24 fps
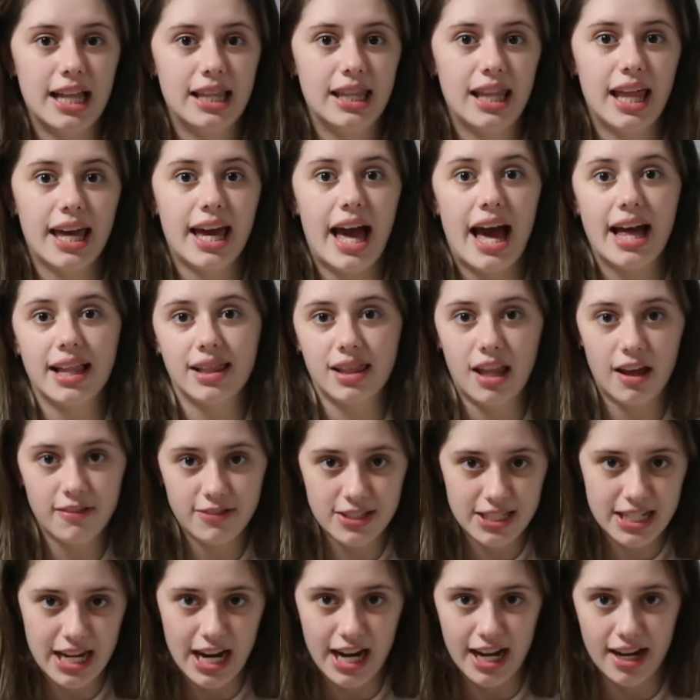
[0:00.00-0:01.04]
And like I love
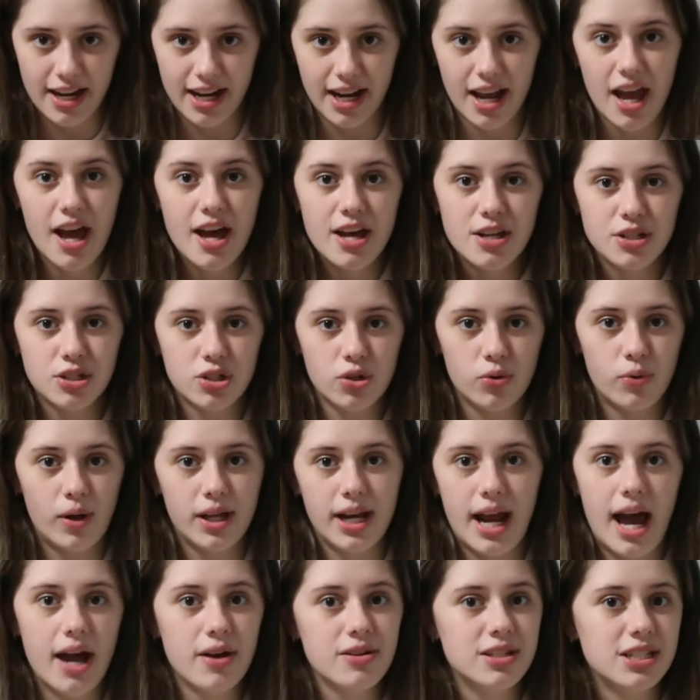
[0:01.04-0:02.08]
skating, so
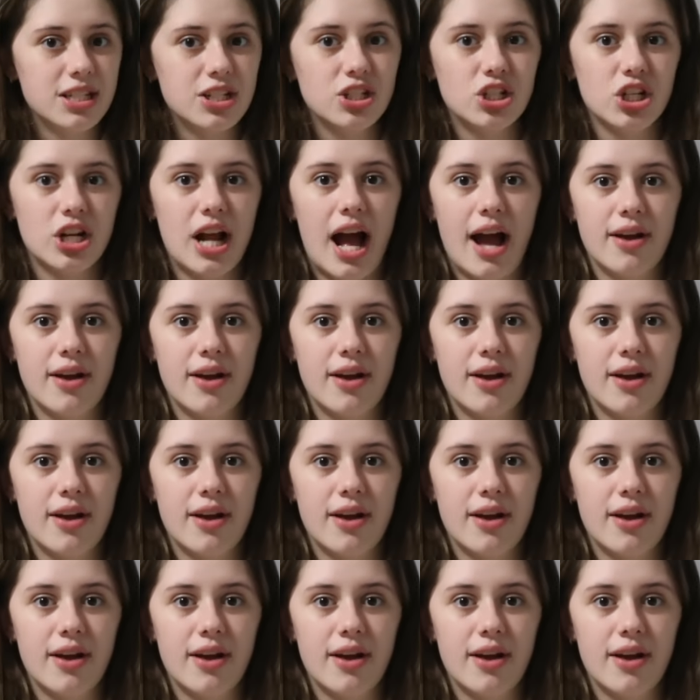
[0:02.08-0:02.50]
when I was injured,